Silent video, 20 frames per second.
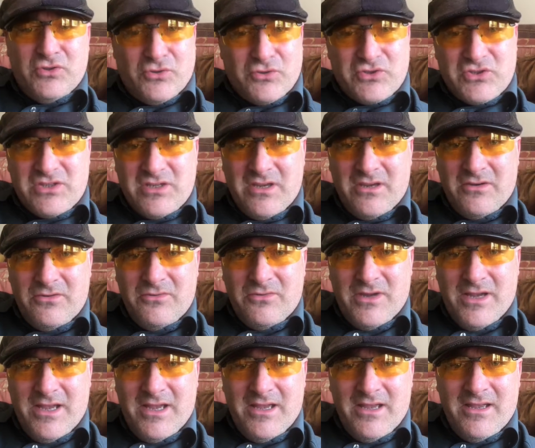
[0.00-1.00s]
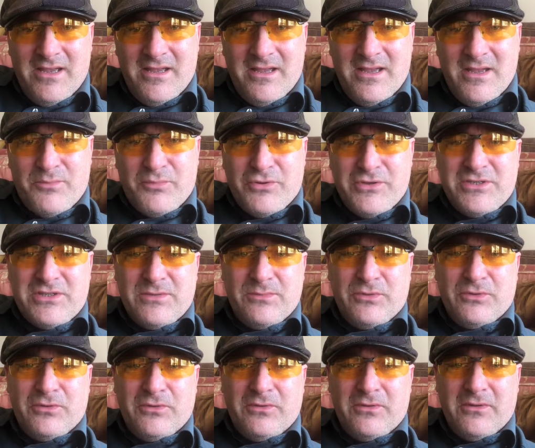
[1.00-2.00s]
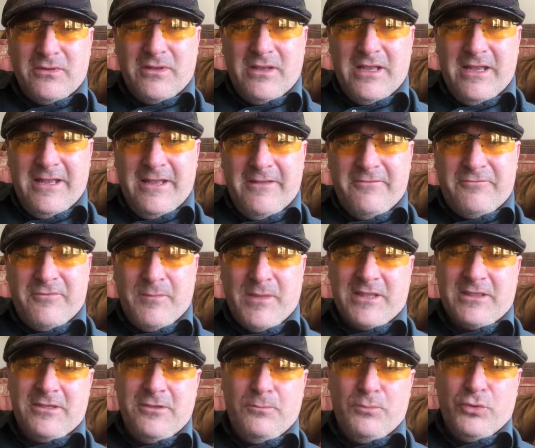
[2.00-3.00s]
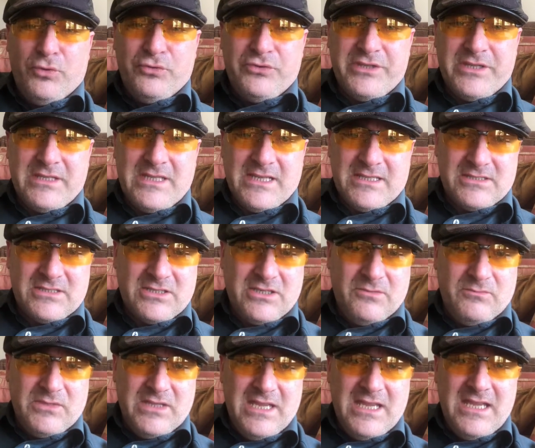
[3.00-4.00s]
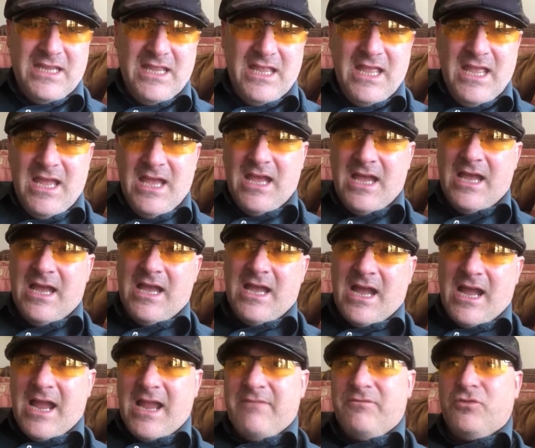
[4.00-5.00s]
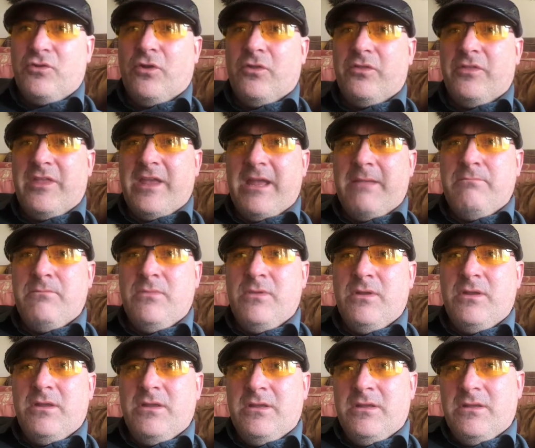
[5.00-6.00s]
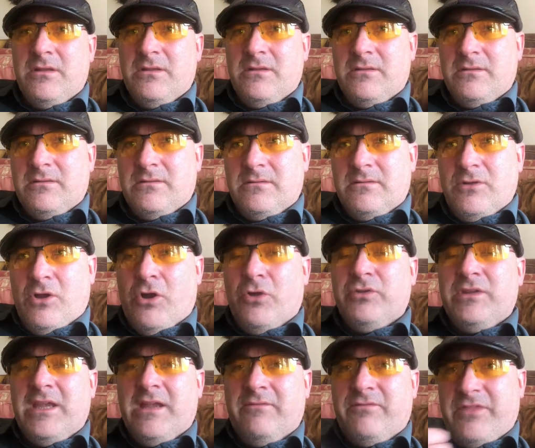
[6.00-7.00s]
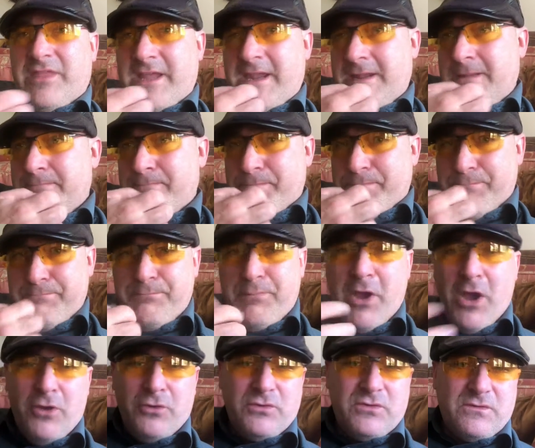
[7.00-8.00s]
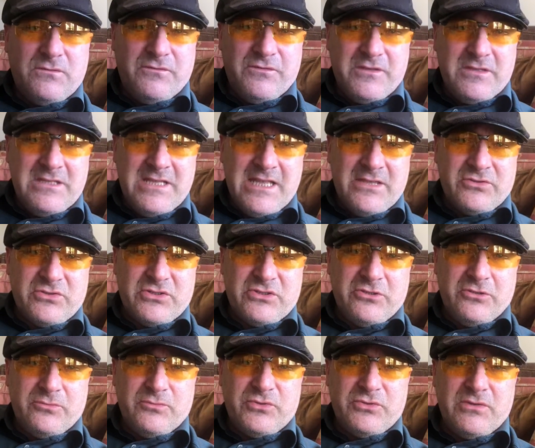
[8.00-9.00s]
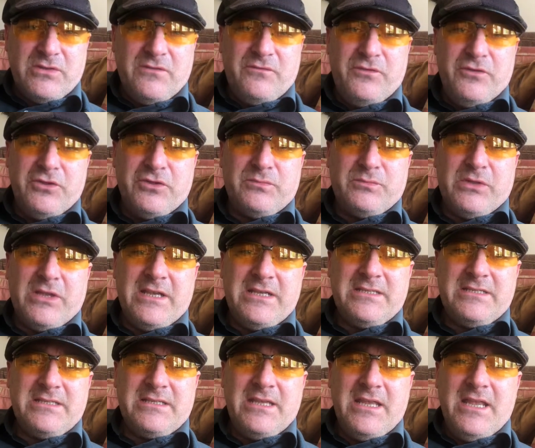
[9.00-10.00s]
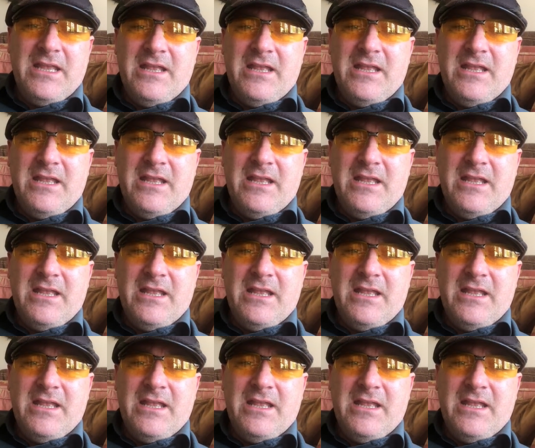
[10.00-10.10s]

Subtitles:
also a principal for Matthew Bourne Dance Company. I've got them, not only have they posed for the nail sculpture in the first place,